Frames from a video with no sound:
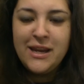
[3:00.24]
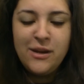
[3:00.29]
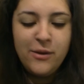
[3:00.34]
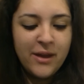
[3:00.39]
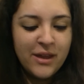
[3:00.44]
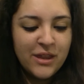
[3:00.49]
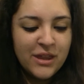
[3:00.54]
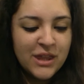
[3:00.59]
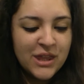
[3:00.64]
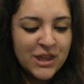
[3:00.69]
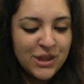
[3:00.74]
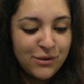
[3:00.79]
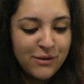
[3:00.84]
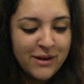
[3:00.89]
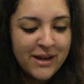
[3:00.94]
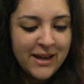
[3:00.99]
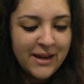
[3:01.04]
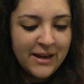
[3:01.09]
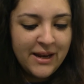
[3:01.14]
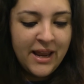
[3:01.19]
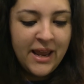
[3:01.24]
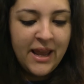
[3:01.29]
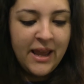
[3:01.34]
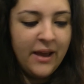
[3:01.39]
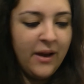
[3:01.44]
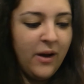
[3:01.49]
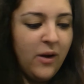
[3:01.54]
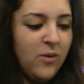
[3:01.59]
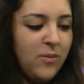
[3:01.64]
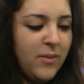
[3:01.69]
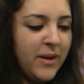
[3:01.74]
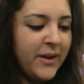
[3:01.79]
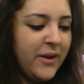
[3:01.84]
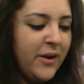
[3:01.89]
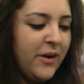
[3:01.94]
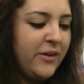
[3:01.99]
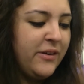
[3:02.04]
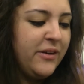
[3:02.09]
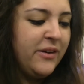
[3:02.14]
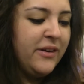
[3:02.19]
get three in here. Oh my
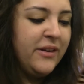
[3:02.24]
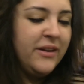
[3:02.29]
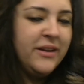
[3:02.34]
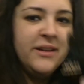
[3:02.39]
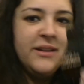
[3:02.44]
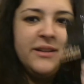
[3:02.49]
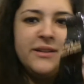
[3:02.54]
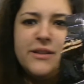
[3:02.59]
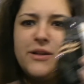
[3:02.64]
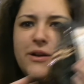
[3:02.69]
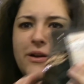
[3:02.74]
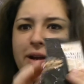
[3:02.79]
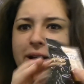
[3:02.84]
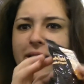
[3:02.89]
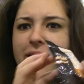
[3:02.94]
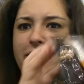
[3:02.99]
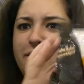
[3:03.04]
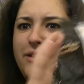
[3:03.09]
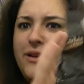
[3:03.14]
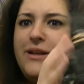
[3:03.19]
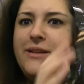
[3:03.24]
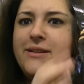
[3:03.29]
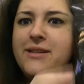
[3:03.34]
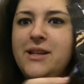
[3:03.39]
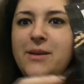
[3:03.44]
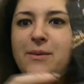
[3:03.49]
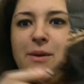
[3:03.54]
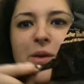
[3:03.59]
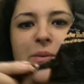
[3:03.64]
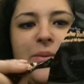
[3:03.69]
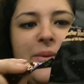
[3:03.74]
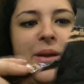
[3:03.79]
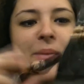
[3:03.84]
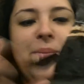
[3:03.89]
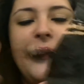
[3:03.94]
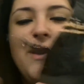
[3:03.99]
god. Sorry, you didn't see me open it.